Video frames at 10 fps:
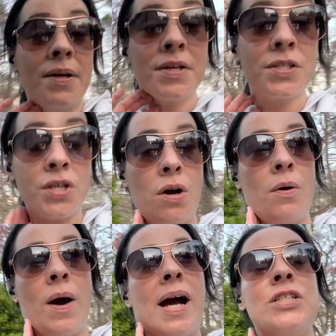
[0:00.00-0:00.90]

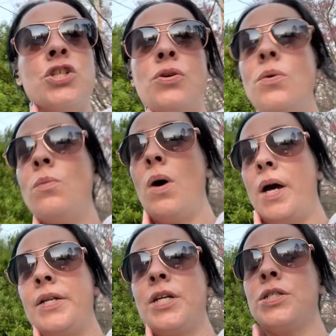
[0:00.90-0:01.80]
So I do
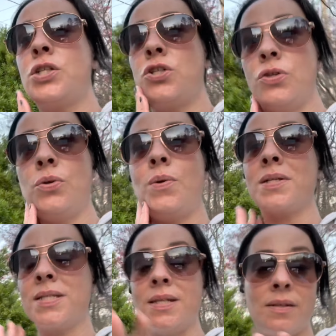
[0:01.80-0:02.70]
want to
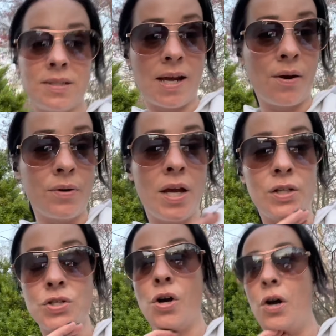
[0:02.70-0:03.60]
sit down
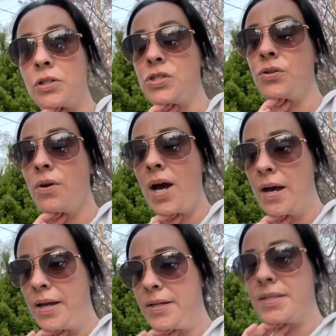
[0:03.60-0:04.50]
and talk to you
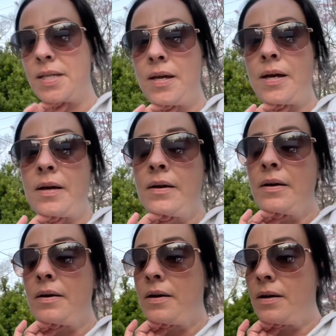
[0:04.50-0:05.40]
guys
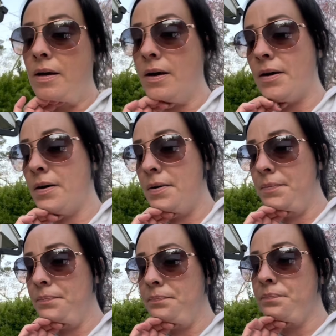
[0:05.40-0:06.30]

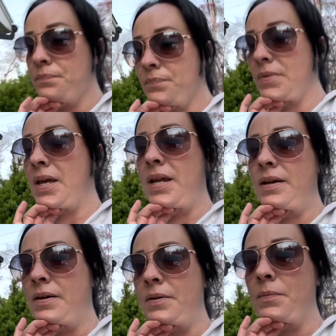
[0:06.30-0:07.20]
in
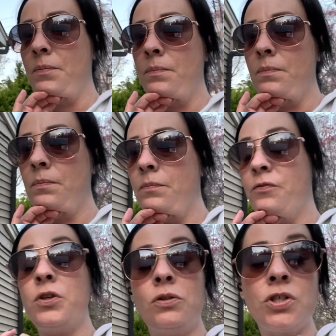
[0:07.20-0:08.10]
a
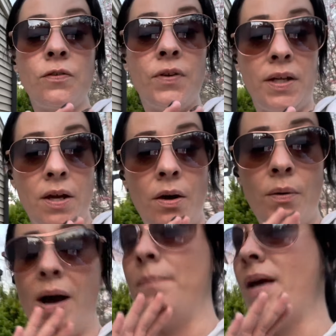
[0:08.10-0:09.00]
future
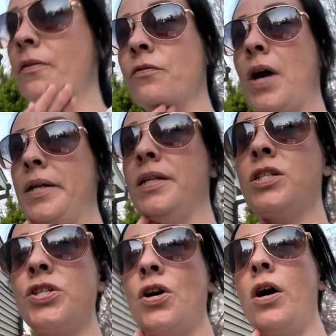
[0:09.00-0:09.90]
video. I'm not ready
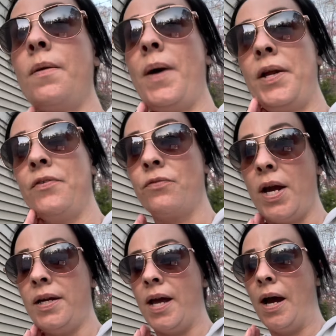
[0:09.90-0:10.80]
to talk about it
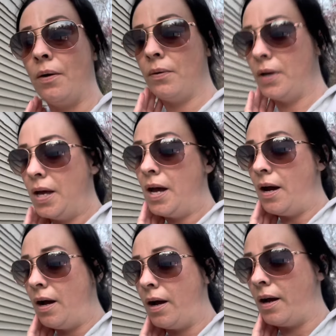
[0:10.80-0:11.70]
right now.
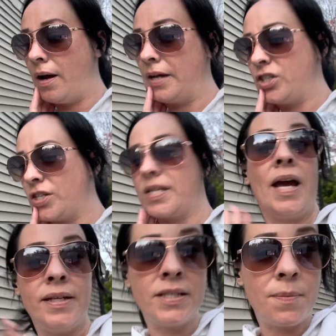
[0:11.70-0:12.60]
I
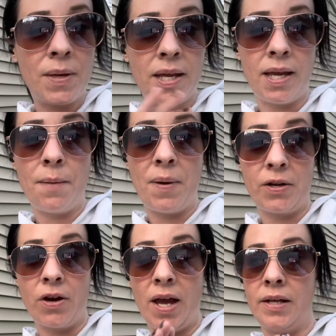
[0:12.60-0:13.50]
need to be in a
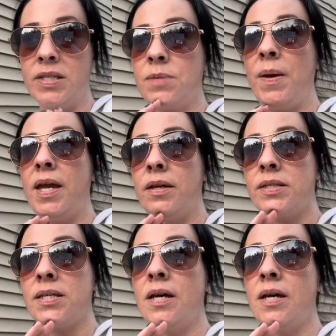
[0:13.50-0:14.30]
better headspace.